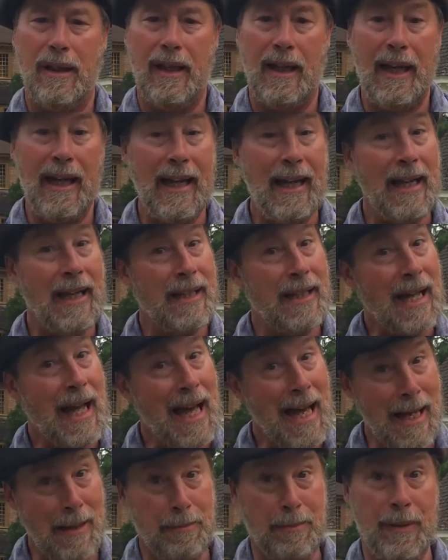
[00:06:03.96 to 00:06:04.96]
and
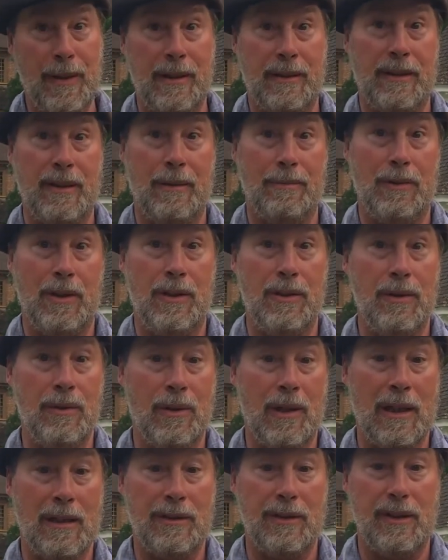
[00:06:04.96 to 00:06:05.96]
I picked up the
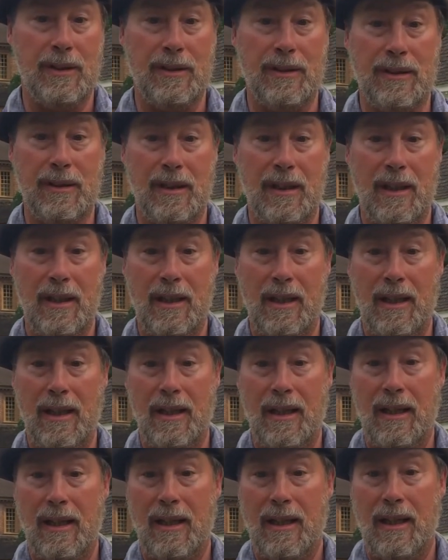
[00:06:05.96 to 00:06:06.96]
nuances.
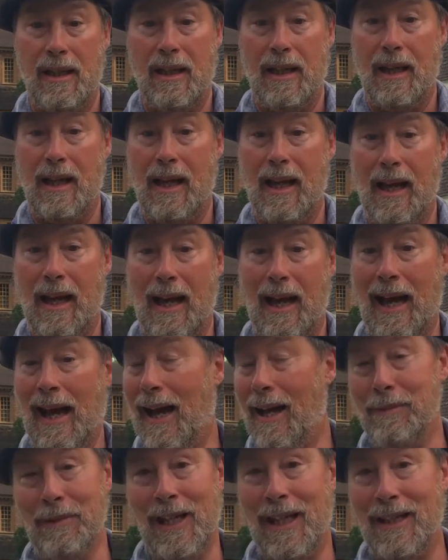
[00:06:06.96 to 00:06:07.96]

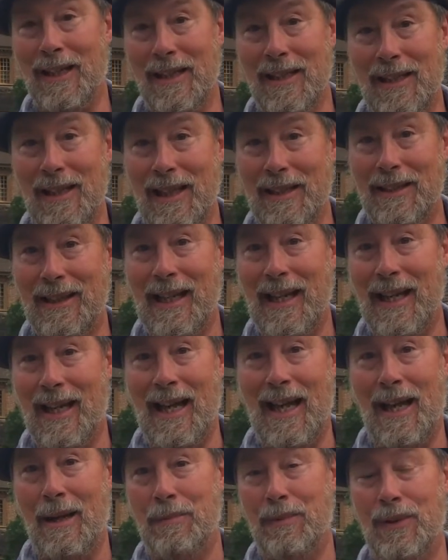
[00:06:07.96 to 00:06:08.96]
I'm not going to let that
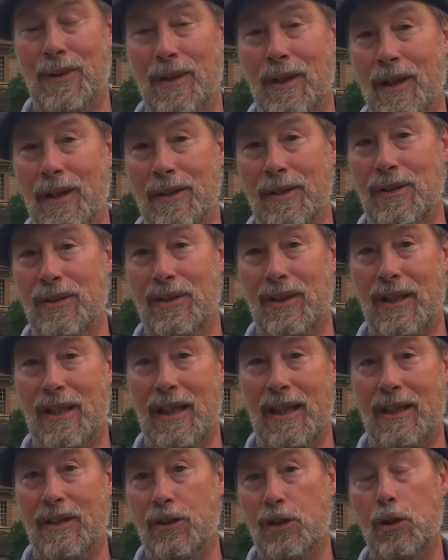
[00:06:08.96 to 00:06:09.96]
happen to others
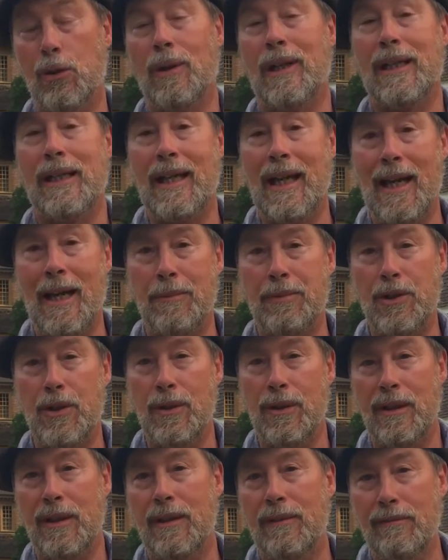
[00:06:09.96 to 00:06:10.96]
again, so I
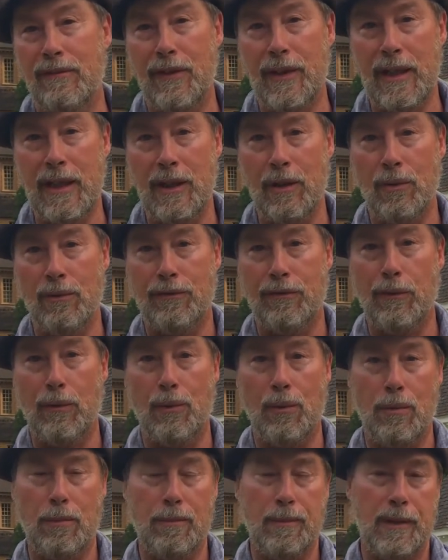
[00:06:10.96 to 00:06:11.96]
captured it in video
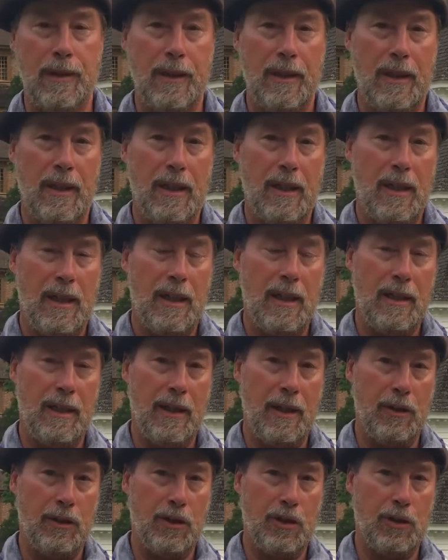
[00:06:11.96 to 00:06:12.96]
form. And
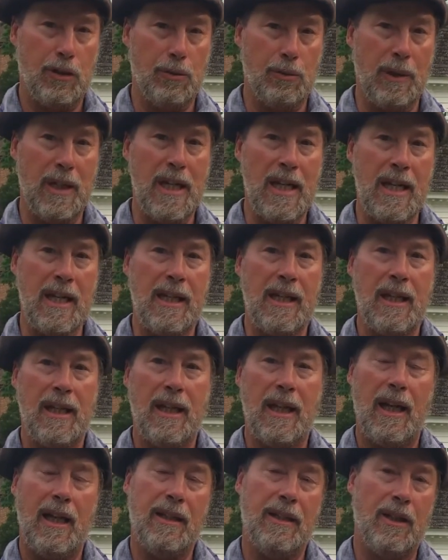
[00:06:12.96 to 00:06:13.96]
there's 3,
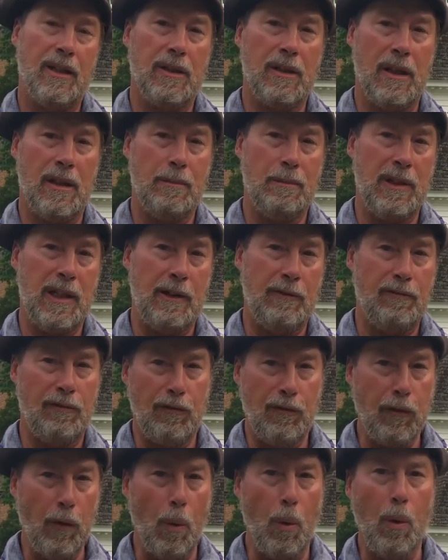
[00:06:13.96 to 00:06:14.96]
and they're going to be
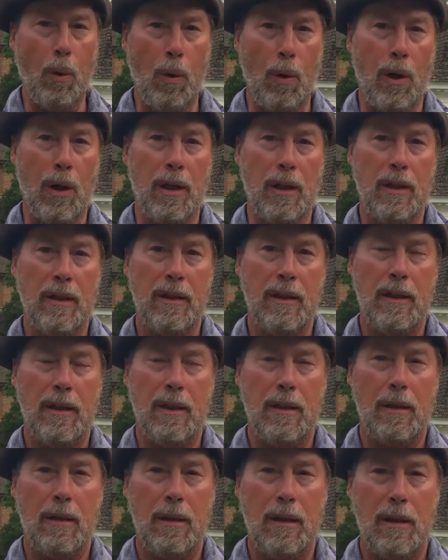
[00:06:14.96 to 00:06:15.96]
4
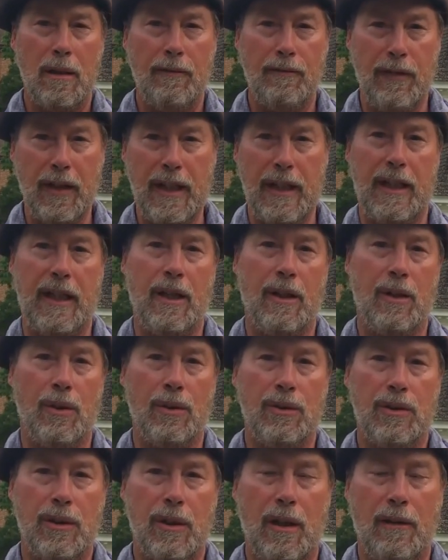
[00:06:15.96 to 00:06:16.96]

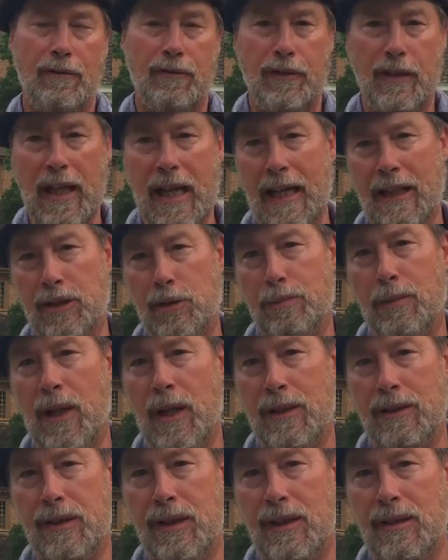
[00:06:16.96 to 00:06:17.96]
videos of flax
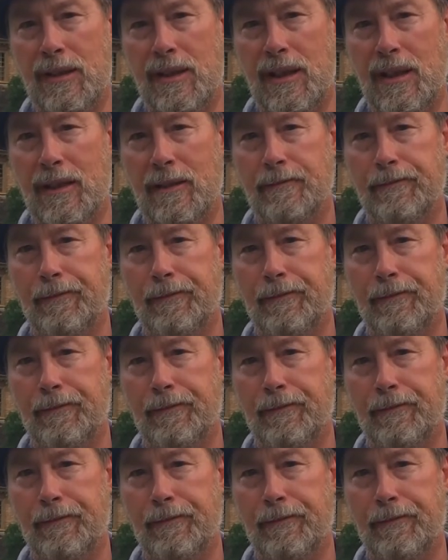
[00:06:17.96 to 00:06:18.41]
processing.